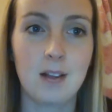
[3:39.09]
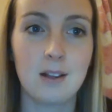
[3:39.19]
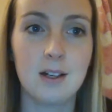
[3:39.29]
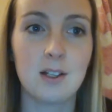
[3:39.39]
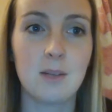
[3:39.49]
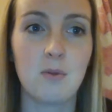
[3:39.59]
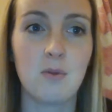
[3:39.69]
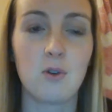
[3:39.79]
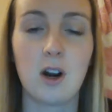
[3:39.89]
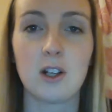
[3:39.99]
And like I said
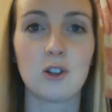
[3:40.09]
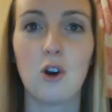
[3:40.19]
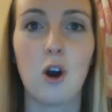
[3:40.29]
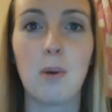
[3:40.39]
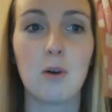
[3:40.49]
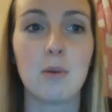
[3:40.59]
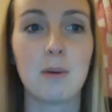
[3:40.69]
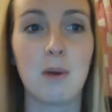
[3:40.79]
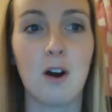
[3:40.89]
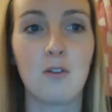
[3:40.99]
before, it's not about
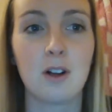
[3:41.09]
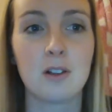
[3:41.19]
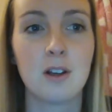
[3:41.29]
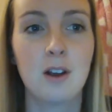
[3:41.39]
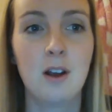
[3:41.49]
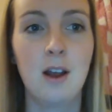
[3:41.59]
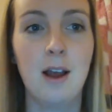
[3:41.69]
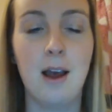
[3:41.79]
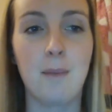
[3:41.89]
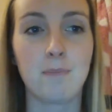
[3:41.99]
being perfect.
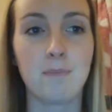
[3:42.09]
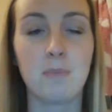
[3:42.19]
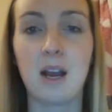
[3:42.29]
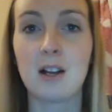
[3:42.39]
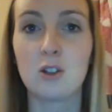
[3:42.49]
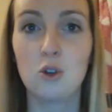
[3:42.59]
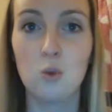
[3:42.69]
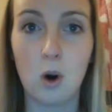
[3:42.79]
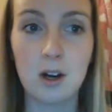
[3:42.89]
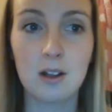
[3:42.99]
But I
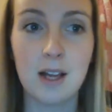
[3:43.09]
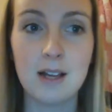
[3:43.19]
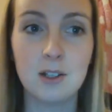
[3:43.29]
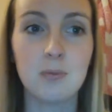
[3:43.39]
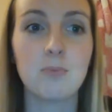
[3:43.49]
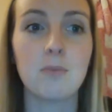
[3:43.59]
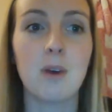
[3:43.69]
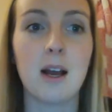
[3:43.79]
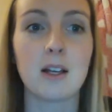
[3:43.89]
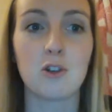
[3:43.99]
do worry less,
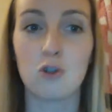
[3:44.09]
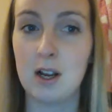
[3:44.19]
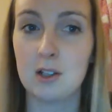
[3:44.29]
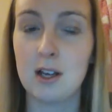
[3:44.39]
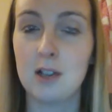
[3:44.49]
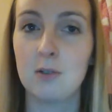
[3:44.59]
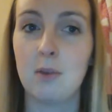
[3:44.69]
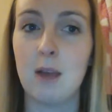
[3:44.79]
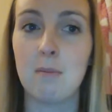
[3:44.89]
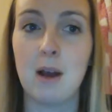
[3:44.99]
I stress
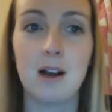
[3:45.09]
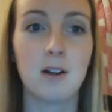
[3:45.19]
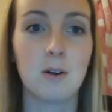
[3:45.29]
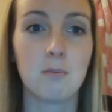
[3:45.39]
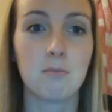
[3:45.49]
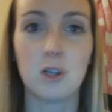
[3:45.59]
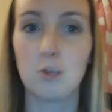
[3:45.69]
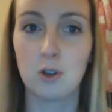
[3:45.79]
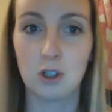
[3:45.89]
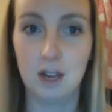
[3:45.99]
less, I panic
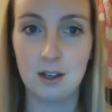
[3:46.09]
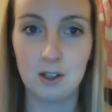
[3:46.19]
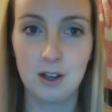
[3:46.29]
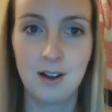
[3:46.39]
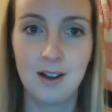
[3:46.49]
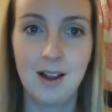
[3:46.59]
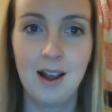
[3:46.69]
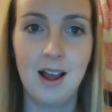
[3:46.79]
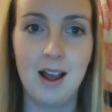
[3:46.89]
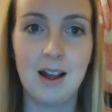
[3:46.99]
much, much less.
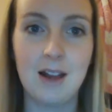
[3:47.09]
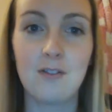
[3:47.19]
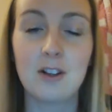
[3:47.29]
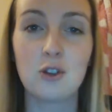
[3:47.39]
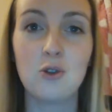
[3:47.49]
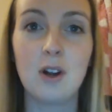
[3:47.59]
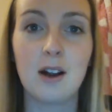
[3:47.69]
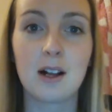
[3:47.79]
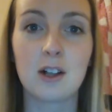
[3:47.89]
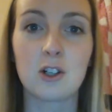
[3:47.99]
And if I do
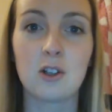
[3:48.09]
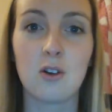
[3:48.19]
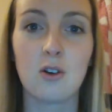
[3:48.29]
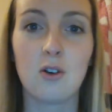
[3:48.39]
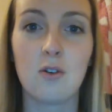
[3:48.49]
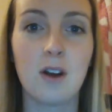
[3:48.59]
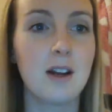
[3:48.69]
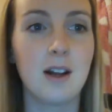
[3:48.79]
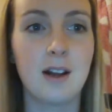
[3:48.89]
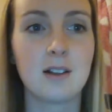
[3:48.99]
get an anxious thought of
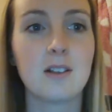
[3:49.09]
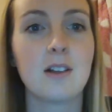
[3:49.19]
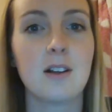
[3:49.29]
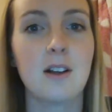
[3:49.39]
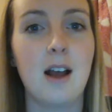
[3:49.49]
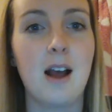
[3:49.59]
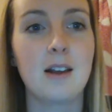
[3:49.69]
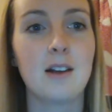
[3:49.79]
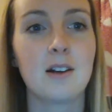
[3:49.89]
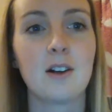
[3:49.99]
any kind,
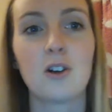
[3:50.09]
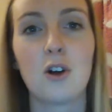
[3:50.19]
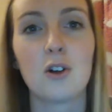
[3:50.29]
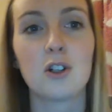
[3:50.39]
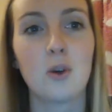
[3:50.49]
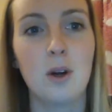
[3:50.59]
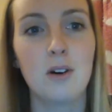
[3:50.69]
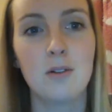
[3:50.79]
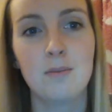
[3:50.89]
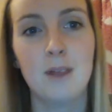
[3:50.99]
I can acknowledge it
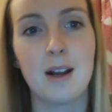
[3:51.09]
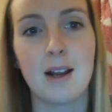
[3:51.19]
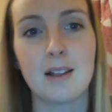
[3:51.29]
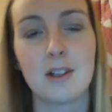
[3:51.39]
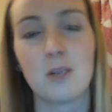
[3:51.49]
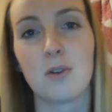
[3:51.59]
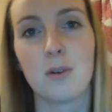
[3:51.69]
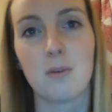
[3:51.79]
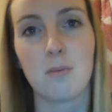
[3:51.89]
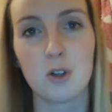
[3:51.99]
quicker and I deal
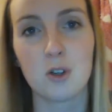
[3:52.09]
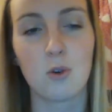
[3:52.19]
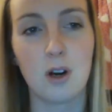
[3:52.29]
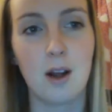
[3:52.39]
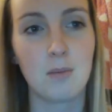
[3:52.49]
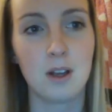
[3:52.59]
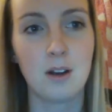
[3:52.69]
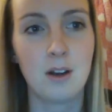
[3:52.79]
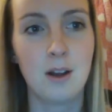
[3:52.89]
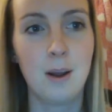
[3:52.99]
with it much more calmly.